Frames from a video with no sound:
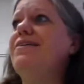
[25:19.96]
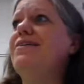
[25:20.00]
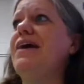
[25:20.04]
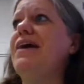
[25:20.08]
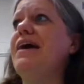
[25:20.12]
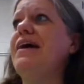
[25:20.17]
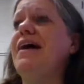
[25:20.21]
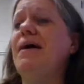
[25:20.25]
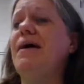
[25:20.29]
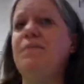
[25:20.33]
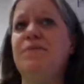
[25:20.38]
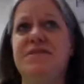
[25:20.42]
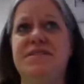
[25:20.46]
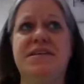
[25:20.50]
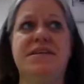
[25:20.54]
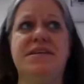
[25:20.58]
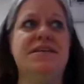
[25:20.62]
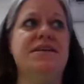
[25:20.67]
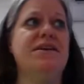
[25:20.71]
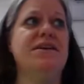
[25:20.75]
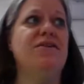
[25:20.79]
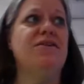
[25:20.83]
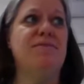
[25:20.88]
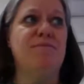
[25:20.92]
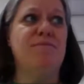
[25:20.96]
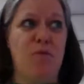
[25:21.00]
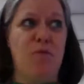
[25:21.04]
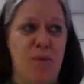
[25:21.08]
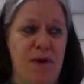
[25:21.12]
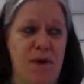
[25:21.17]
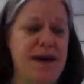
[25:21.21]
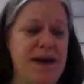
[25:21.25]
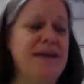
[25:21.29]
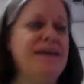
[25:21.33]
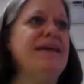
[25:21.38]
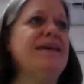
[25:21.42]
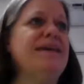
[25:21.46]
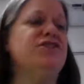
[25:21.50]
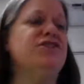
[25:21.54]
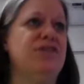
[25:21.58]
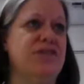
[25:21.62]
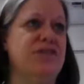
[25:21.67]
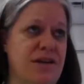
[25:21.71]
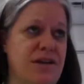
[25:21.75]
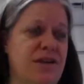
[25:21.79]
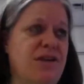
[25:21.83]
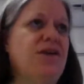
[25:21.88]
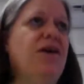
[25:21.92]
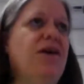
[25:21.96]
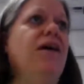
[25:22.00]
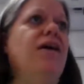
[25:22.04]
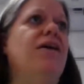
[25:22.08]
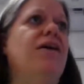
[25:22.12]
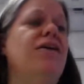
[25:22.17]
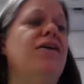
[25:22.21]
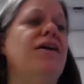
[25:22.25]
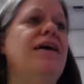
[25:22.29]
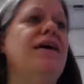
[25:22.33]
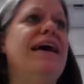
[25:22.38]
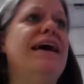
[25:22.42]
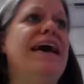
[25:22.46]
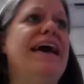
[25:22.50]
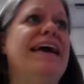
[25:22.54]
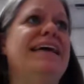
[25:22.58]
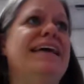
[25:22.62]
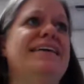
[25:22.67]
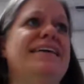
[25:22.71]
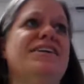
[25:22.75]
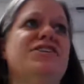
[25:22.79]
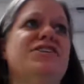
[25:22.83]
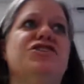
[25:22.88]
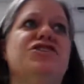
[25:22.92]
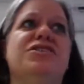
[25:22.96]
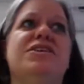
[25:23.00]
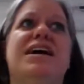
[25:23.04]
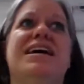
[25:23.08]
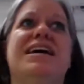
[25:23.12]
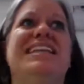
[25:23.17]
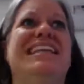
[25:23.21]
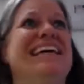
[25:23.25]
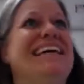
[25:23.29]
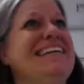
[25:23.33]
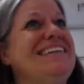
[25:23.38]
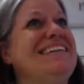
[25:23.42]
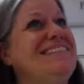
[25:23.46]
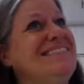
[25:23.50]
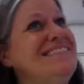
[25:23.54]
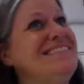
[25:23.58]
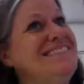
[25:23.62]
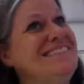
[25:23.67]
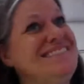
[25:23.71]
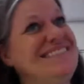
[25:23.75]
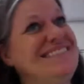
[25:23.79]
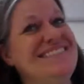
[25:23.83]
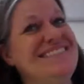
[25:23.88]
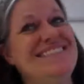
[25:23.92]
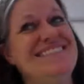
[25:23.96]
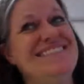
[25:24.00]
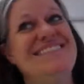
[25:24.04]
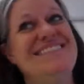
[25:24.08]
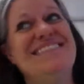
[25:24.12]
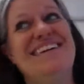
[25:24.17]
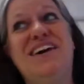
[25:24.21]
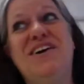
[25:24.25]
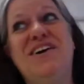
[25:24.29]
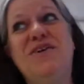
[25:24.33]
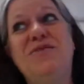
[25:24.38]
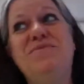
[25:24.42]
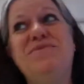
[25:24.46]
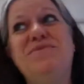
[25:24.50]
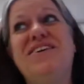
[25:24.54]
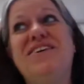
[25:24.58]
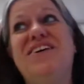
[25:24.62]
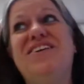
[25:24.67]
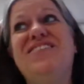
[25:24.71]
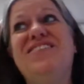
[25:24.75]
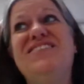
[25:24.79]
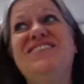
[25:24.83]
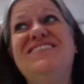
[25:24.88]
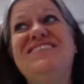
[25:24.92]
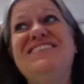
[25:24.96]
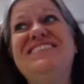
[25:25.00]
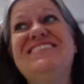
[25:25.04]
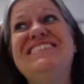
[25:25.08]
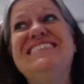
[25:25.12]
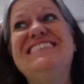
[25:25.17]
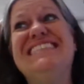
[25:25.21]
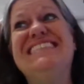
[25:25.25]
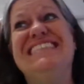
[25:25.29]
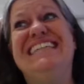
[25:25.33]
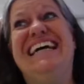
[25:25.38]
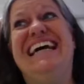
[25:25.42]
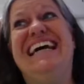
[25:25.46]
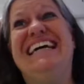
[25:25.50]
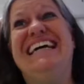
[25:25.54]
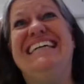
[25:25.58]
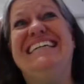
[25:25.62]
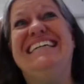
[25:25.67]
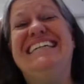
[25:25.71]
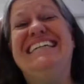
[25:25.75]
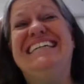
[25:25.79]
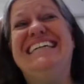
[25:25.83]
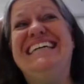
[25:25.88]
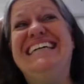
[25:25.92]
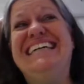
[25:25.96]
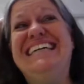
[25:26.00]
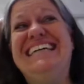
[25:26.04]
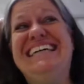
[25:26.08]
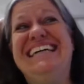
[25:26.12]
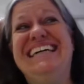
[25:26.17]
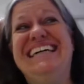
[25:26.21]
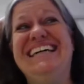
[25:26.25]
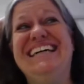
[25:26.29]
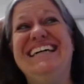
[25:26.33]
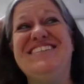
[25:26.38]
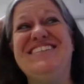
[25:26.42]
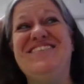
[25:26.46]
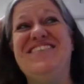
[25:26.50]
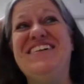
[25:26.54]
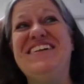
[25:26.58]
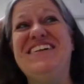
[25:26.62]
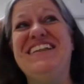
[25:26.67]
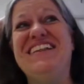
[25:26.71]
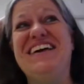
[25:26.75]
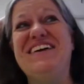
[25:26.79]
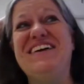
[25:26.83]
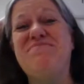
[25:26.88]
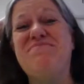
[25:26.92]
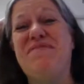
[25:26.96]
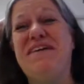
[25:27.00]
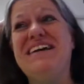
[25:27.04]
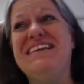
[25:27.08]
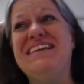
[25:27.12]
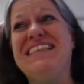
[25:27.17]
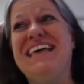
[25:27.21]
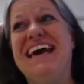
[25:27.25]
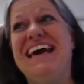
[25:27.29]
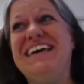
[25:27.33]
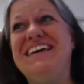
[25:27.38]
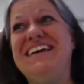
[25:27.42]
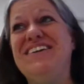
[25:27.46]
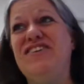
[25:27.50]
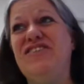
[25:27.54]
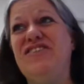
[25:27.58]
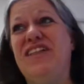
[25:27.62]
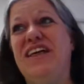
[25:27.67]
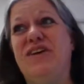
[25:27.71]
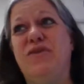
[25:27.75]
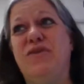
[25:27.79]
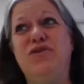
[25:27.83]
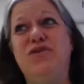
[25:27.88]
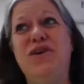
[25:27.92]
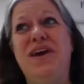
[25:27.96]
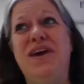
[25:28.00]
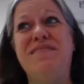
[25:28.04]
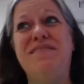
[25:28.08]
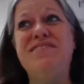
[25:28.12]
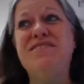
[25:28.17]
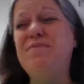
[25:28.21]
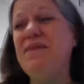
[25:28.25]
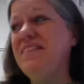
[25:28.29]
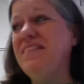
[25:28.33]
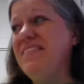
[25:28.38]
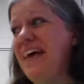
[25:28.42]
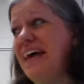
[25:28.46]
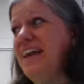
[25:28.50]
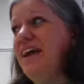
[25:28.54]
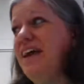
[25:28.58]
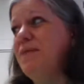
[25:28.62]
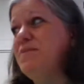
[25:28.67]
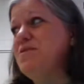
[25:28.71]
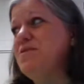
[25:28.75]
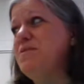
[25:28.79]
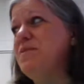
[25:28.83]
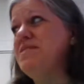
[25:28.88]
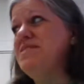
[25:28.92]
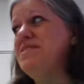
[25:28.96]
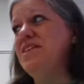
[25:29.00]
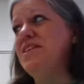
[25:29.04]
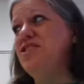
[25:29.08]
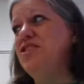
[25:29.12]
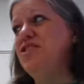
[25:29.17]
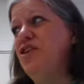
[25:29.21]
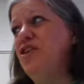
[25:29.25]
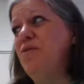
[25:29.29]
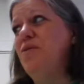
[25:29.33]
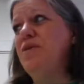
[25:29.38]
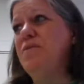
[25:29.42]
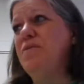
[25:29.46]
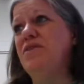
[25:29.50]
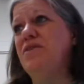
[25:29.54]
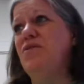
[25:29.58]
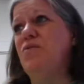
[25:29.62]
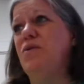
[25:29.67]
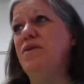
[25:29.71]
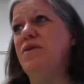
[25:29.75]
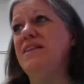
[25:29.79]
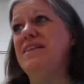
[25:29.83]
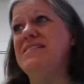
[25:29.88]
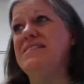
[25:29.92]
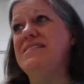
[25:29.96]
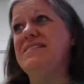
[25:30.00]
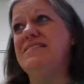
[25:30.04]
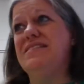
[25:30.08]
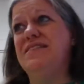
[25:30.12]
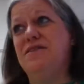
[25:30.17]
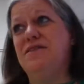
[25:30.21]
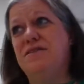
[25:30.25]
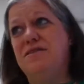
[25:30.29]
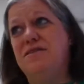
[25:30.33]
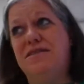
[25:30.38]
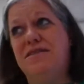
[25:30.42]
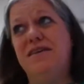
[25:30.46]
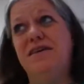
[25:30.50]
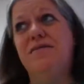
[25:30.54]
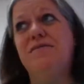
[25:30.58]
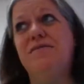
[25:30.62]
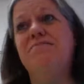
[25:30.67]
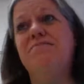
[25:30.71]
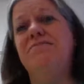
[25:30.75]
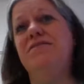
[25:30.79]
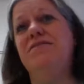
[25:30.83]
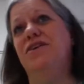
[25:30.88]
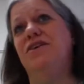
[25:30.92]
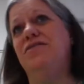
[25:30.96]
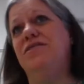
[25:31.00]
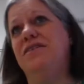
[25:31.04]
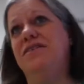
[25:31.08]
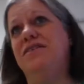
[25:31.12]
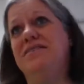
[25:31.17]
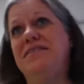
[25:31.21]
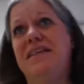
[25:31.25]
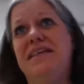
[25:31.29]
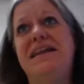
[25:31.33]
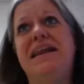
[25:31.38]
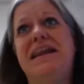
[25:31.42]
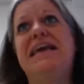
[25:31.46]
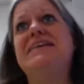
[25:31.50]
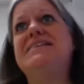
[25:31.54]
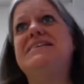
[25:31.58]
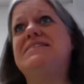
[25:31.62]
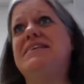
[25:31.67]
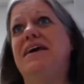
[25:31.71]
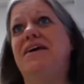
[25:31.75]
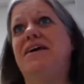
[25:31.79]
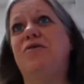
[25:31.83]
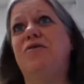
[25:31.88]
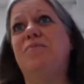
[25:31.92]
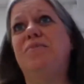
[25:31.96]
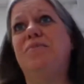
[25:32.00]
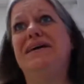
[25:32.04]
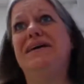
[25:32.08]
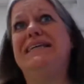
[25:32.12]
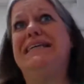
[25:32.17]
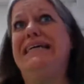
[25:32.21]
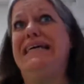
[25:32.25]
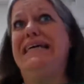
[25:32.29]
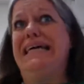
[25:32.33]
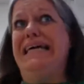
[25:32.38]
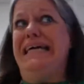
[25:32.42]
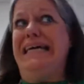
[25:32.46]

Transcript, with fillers: Okay. I'm going to sit here. I'm going to wait, and she's going to call. And Nick's just kind of like, hope so. Yeah he doesn't want to like break that you know like when you have somebody that optimistic you don't want to be the one that's the the you know the the naysayer but